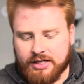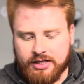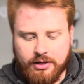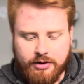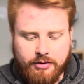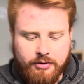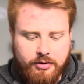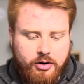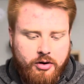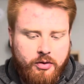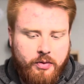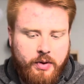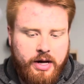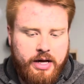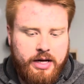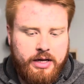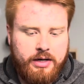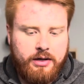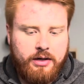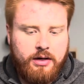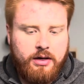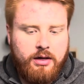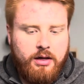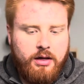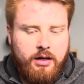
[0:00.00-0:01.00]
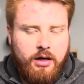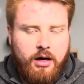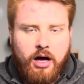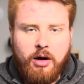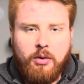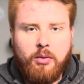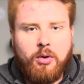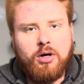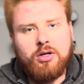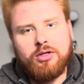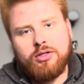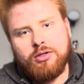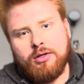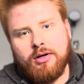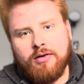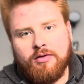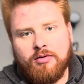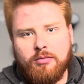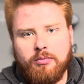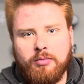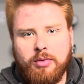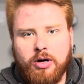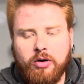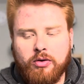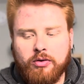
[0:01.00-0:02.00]
to 308, I want two
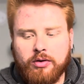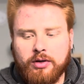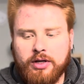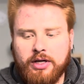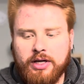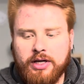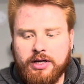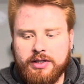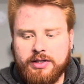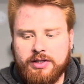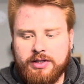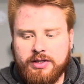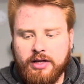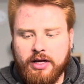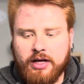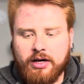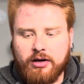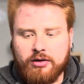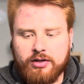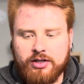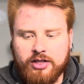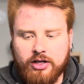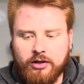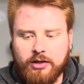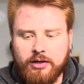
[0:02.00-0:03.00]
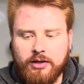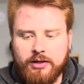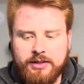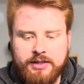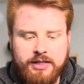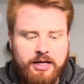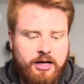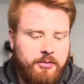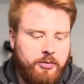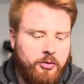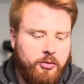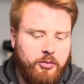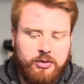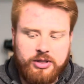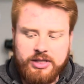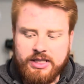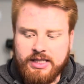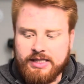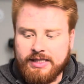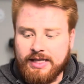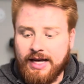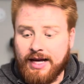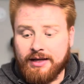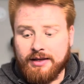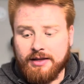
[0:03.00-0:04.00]
different belt kits that are set up almost
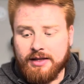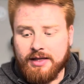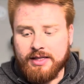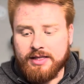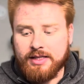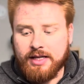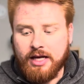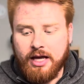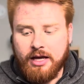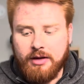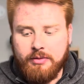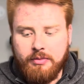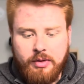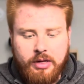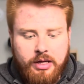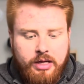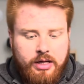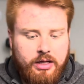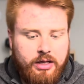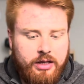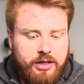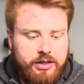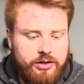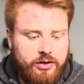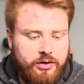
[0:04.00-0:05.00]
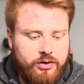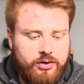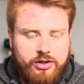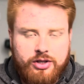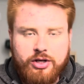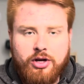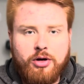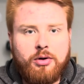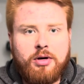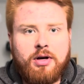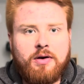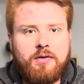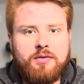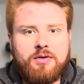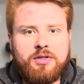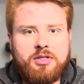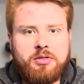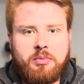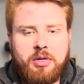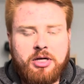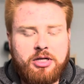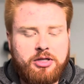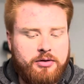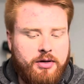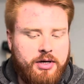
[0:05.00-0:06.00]
exactly the same, so there's no difference in
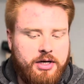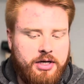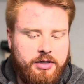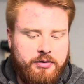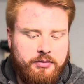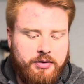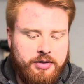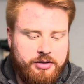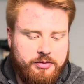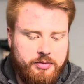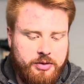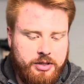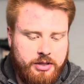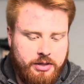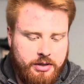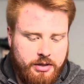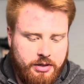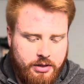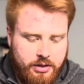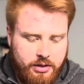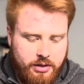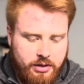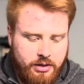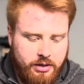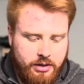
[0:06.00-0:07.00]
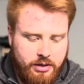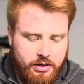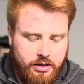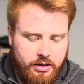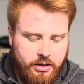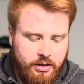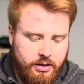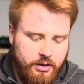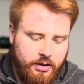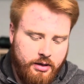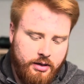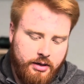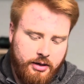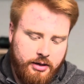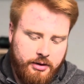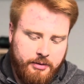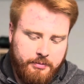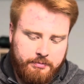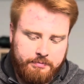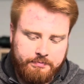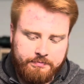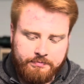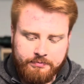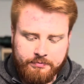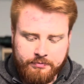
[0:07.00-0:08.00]
my training regimen.
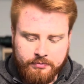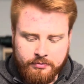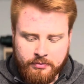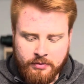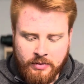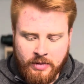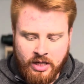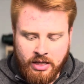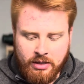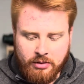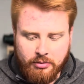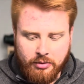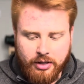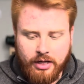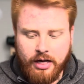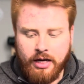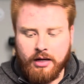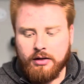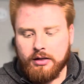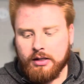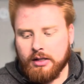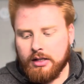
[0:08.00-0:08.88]
But yeah,